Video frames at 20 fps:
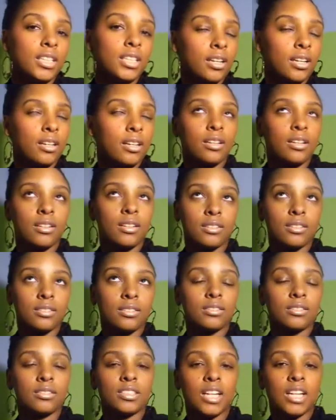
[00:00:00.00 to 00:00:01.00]

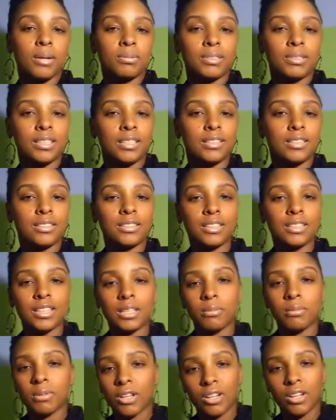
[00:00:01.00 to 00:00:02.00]
and chapsticks and
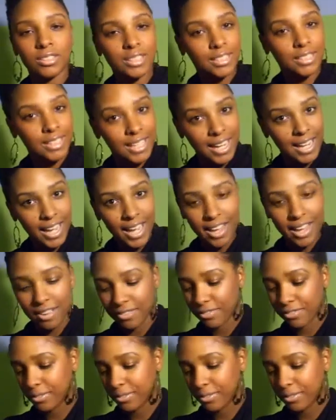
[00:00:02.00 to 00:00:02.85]
lip glosses that I have.